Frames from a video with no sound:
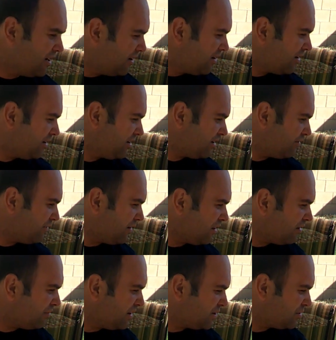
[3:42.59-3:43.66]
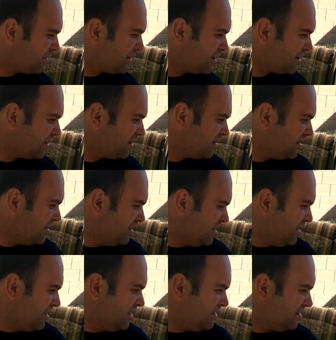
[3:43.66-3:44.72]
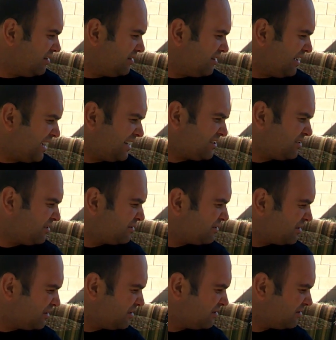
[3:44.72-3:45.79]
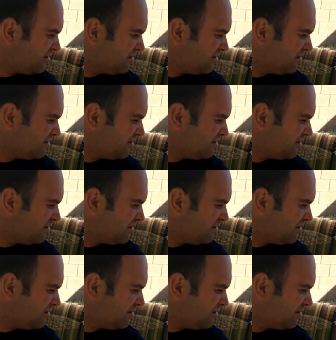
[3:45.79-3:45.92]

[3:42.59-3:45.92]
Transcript: Or you can follow me on Twitter at Stew Drew.